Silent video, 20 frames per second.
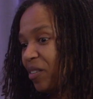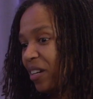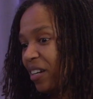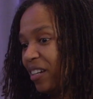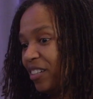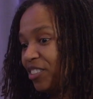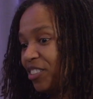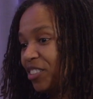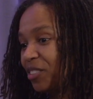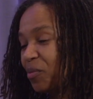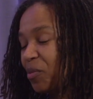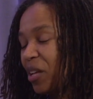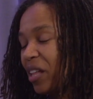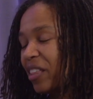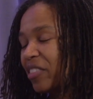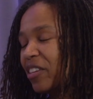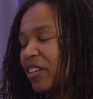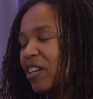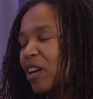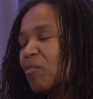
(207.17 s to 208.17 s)
gosh.
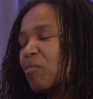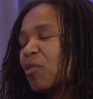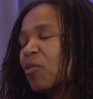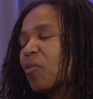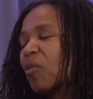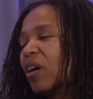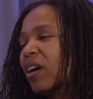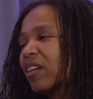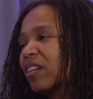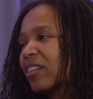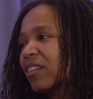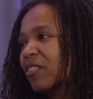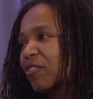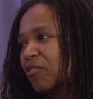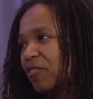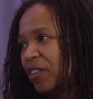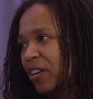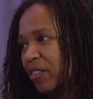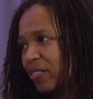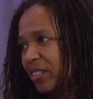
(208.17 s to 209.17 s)
Well, the number one
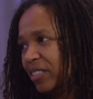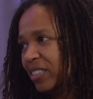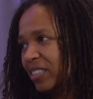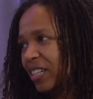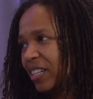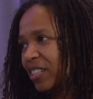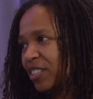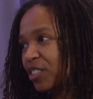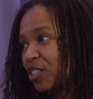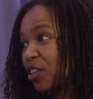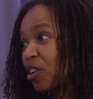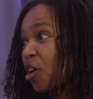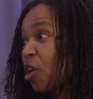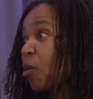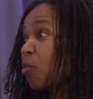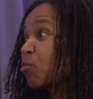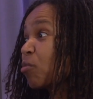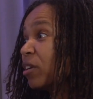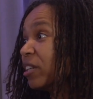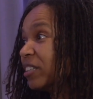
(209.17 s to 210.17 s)
fragrance that is the
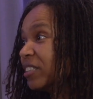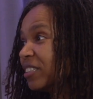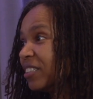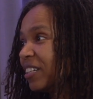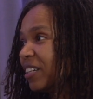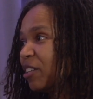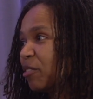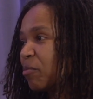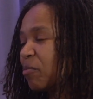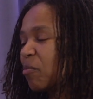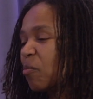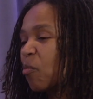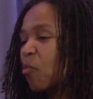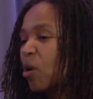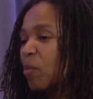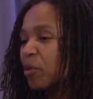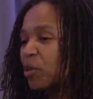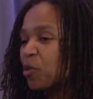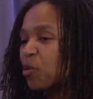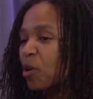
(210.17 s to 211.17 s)
culprit in
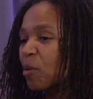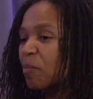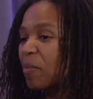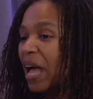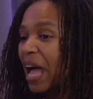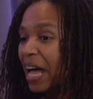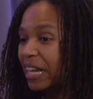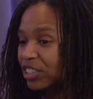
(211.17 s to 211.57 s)
women who are